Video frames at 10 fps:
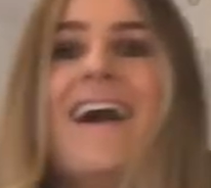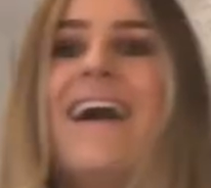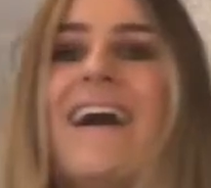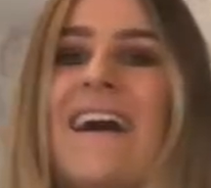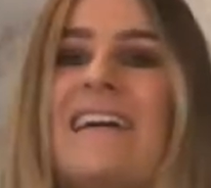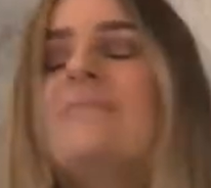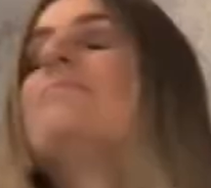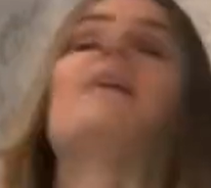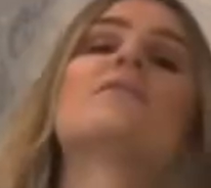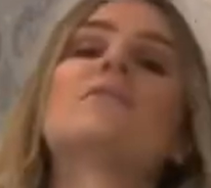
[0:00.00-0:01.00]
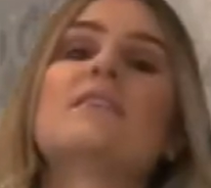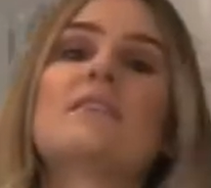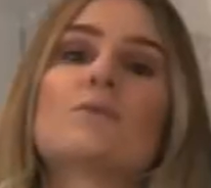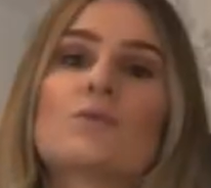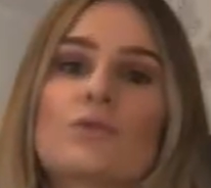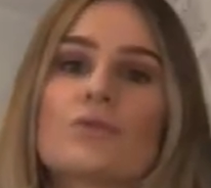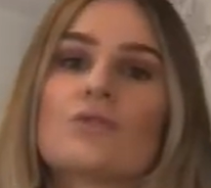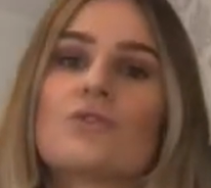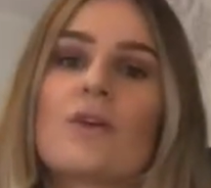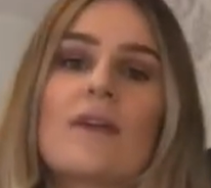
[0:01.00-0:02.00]
Um, but I just think this would look
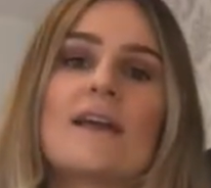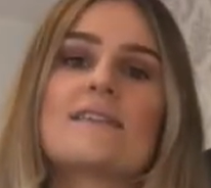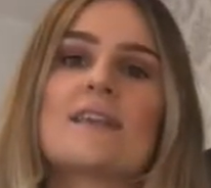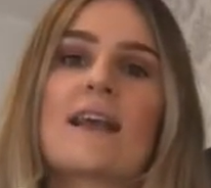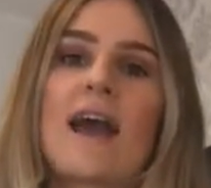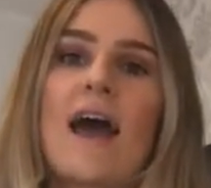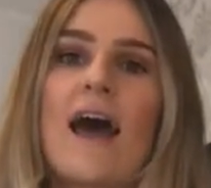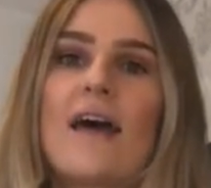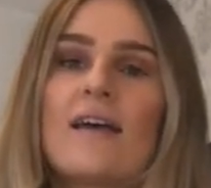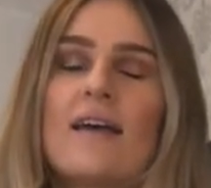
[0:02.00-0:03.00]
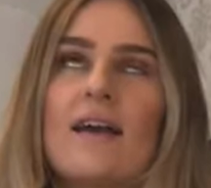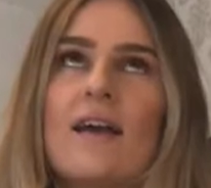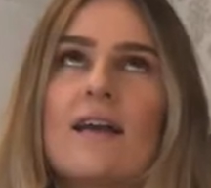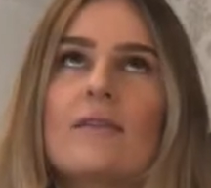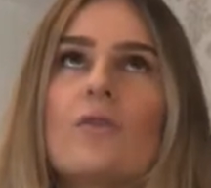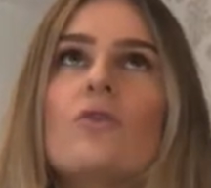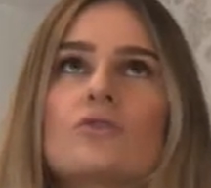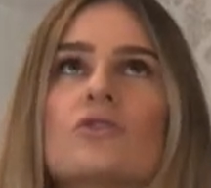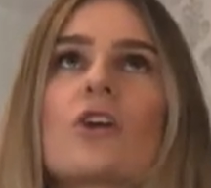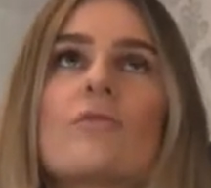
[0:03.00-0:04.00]
so nice. It's like looks
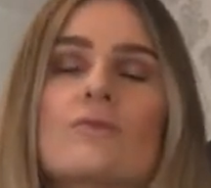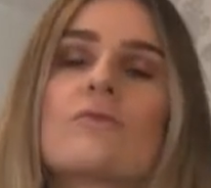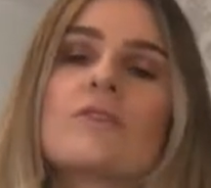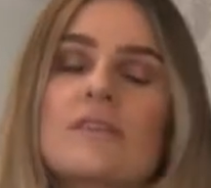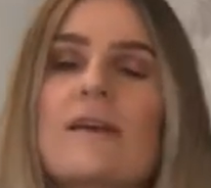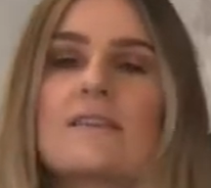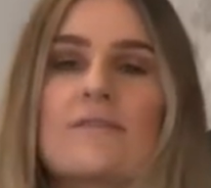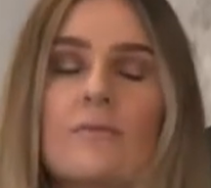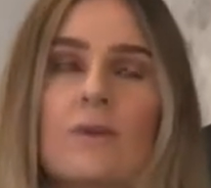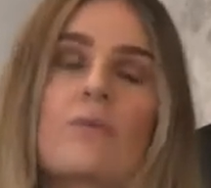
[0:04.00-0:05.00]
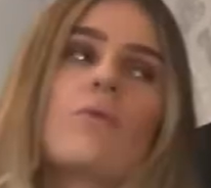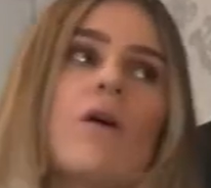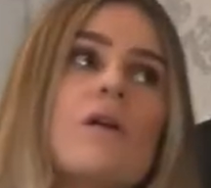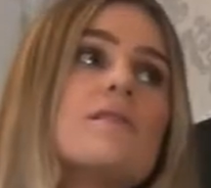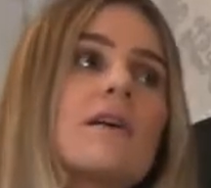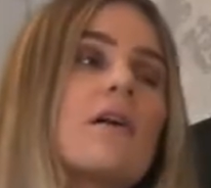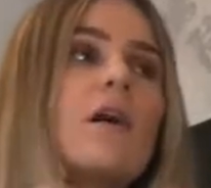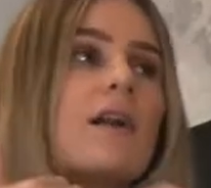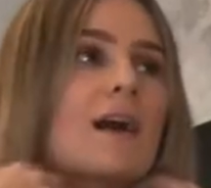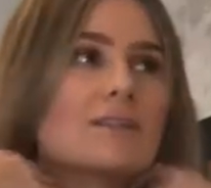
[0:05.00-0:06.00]
so much more expensive than what it was. I
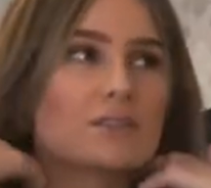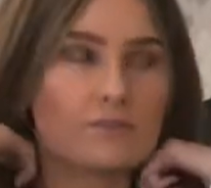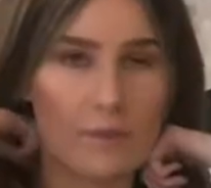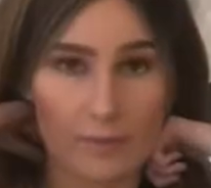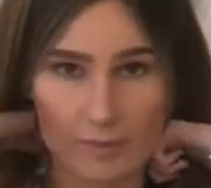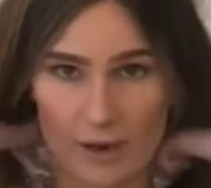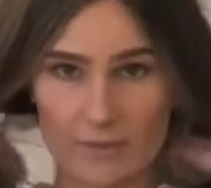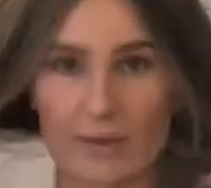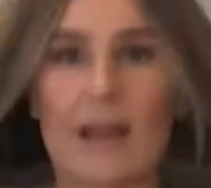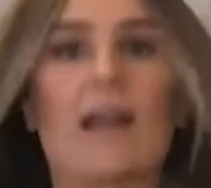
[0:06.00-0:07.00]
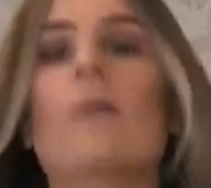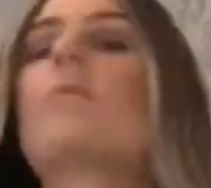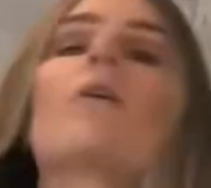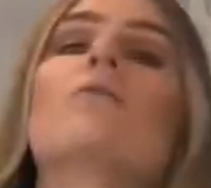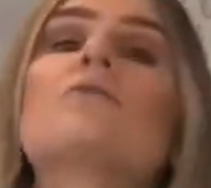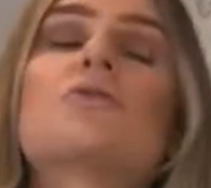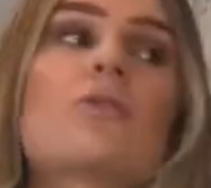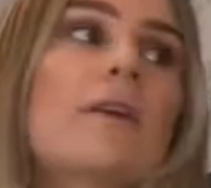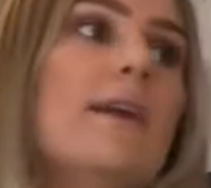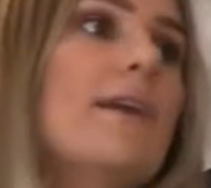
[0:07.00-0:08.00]
can't actually remember the price, but again, I'll put it on the
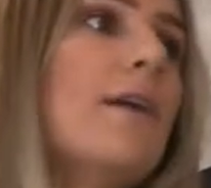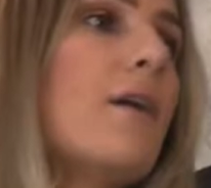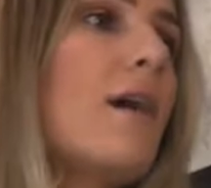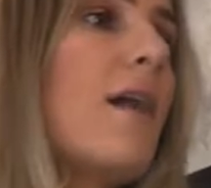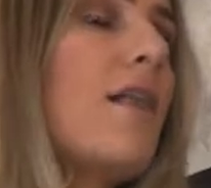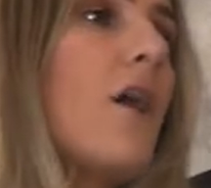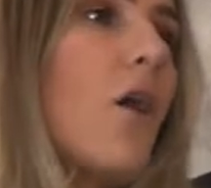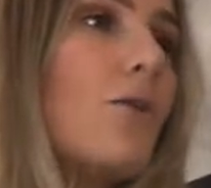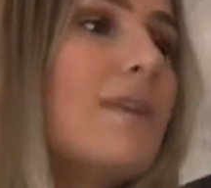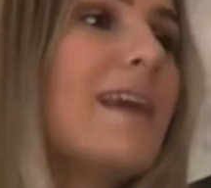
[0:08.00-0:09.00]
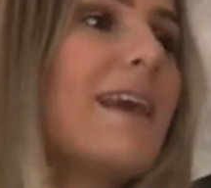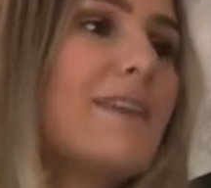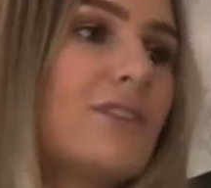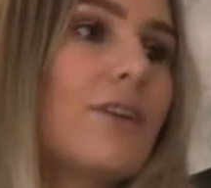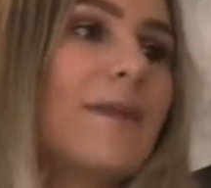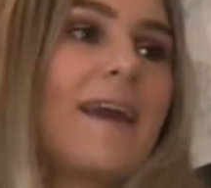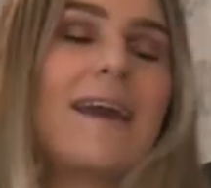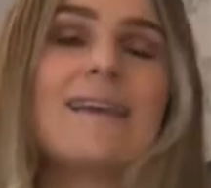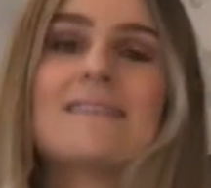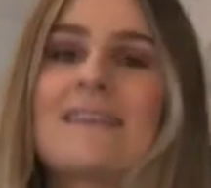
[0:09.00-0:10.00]
screen. Only issue
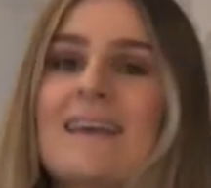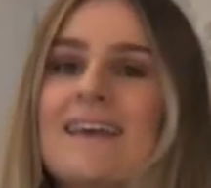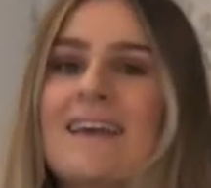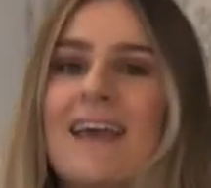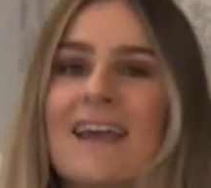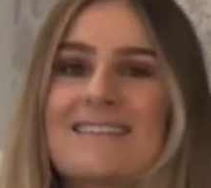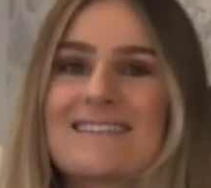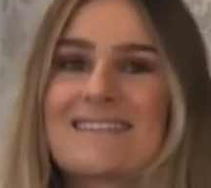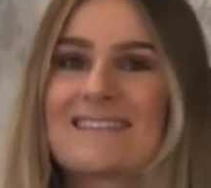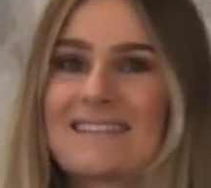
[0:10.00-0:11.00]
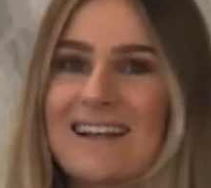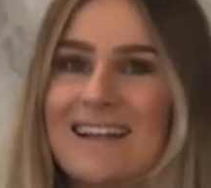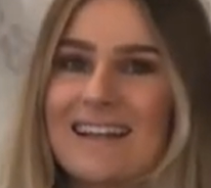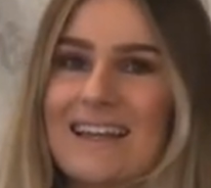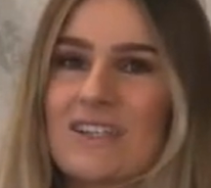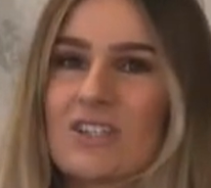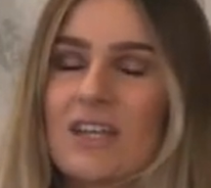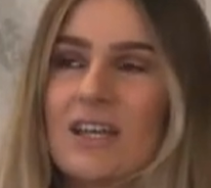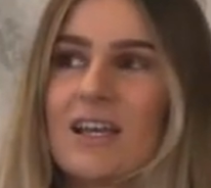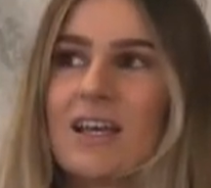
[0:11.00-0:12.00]
is it's slightly itchy.